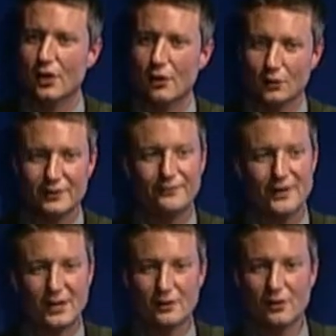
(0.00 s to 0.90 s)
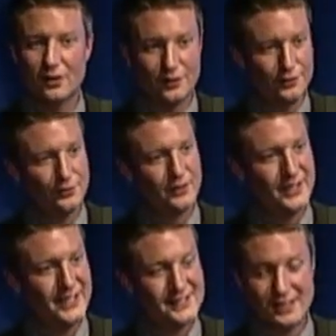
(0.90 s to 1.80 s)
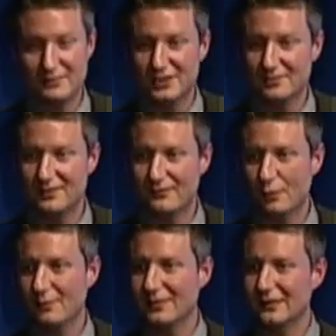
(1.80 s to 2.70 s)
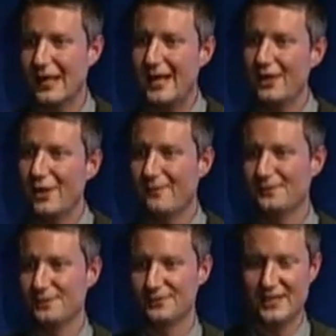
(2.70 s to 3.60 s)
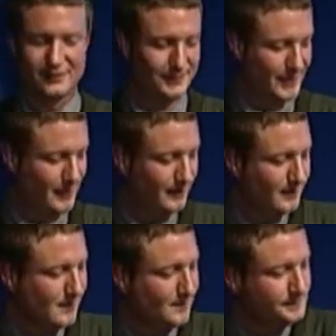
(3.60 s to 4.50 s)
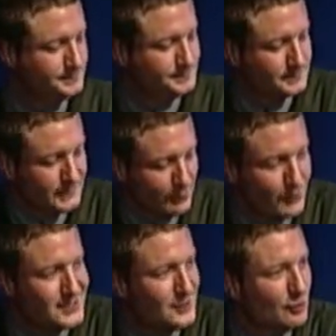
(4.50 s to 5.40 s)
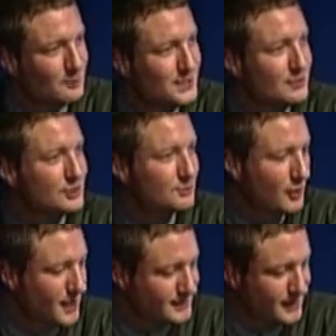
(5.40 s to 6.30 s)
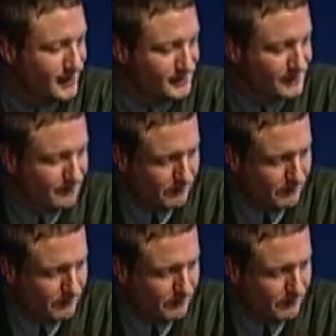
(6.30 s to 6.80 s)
only federal authority, as I mentioned before, were the land officers out there. There was no appeals process.